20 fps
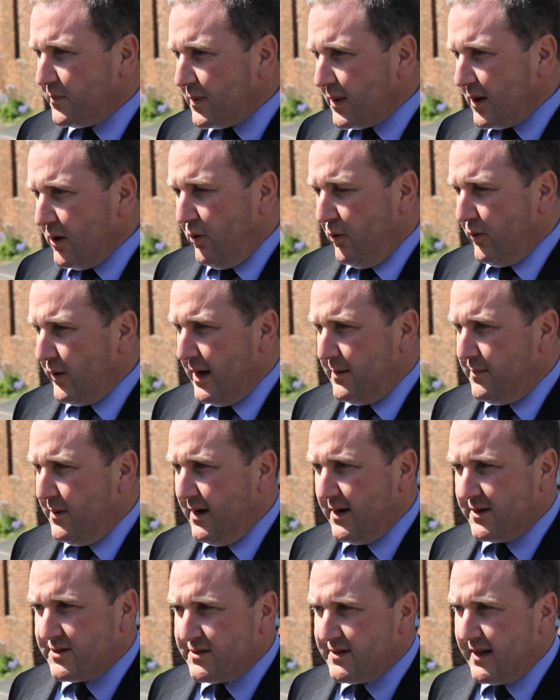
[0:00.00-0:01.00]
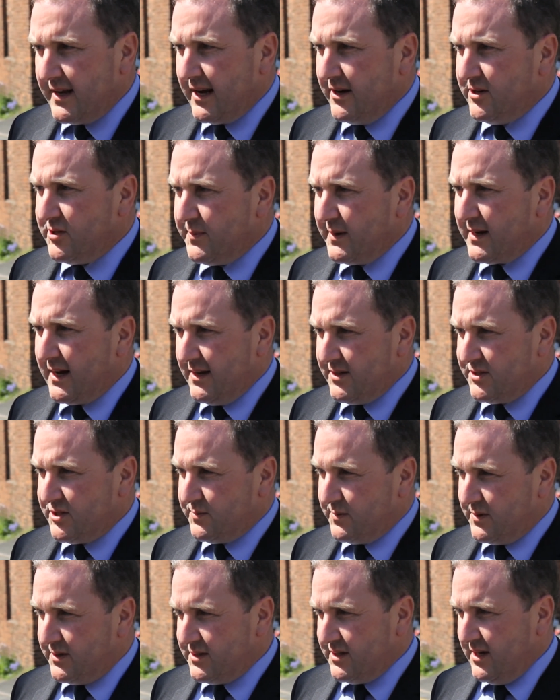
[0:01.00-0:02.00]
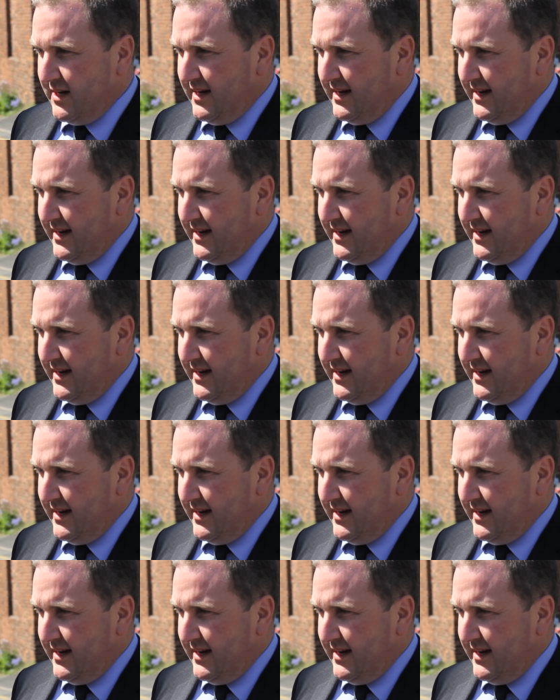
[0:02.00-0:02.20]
or their purse, and they're going to be customers.